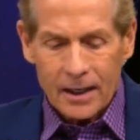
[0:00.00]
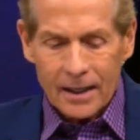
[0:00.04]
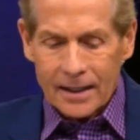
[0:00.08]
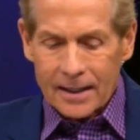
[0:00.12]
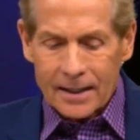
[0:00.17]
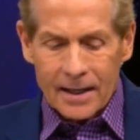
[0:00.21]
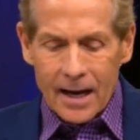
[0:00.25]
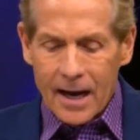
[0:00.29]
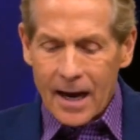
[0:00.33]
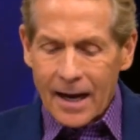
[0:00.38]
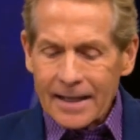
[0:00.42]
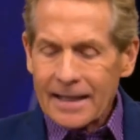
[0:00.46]
and
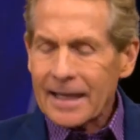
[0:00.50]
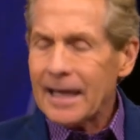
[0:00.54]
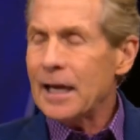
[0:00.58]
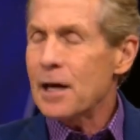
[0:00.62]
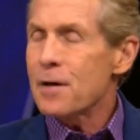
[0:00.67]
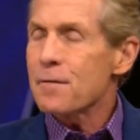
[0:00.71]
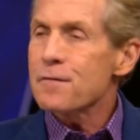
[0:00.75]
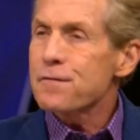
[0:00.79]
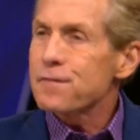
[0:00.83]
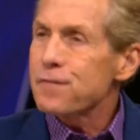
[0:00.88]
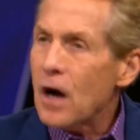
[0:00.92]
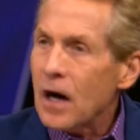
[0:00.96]
I
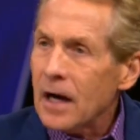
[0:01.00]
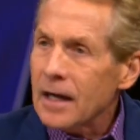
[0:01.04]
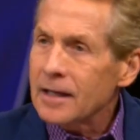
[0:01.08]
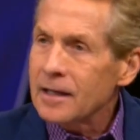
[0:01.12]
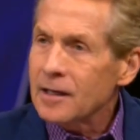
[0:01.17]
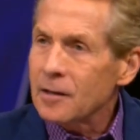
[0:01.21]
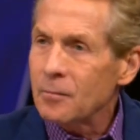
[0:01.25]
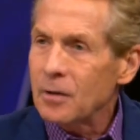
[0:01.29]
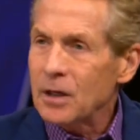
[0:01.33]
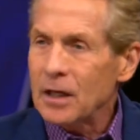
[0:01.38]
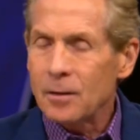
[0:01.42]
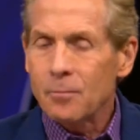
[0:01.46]
can't find
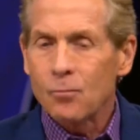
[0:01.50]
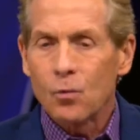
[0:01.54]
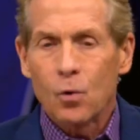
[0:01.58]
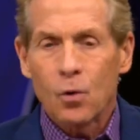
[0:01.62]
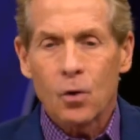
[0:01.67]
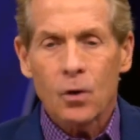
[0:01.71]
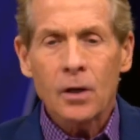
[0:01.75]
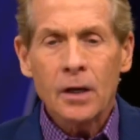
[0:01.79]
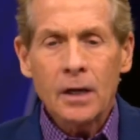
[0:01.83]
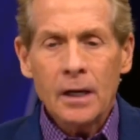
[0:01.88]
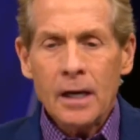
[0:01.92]
him anymore.